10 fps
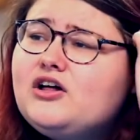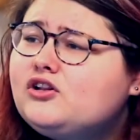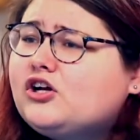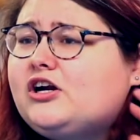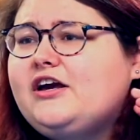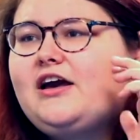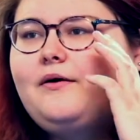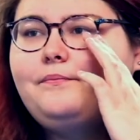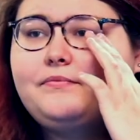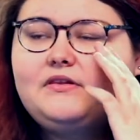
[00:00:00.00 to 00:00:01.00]
learning,
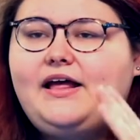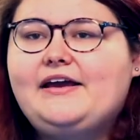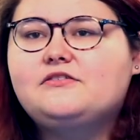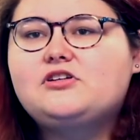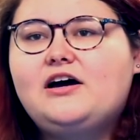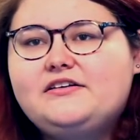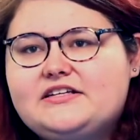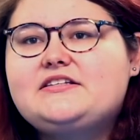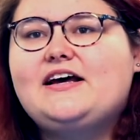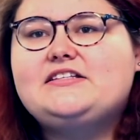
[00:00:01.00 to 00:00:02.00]
like
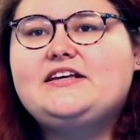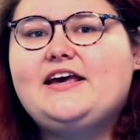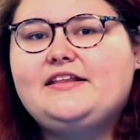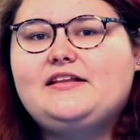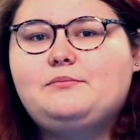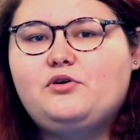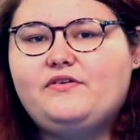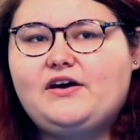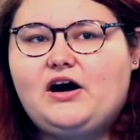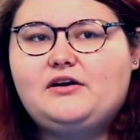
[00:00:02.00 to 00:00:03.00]
discussing it and then
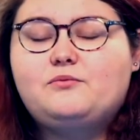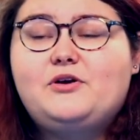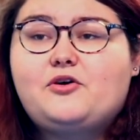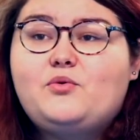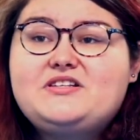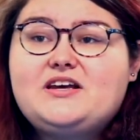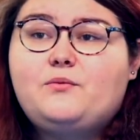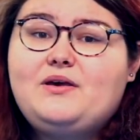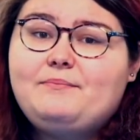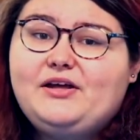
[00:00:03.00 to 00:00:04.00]
moving on. With
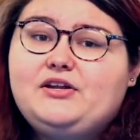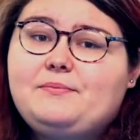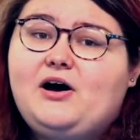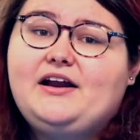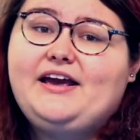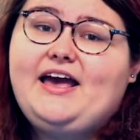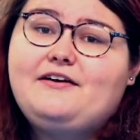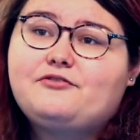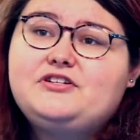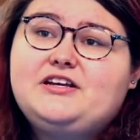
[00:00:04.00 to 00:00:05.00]
quizzing, we build upon it
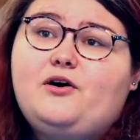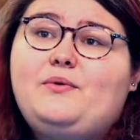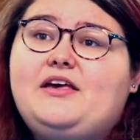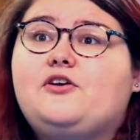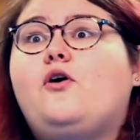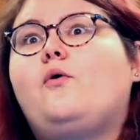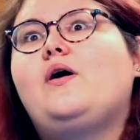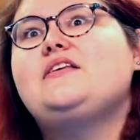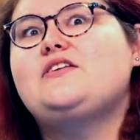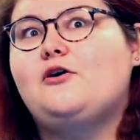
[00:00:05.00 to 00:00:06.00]
every single week and
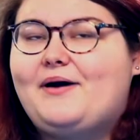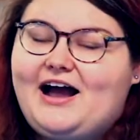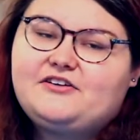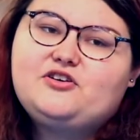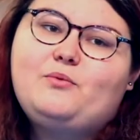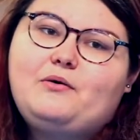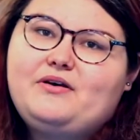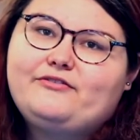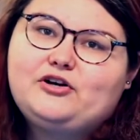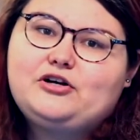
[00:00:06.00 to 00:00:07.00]
always go back to what
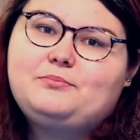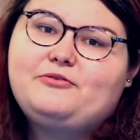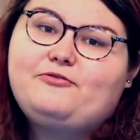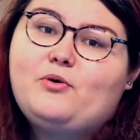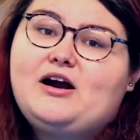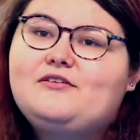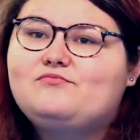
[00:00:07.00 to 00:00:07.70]
we've learned before.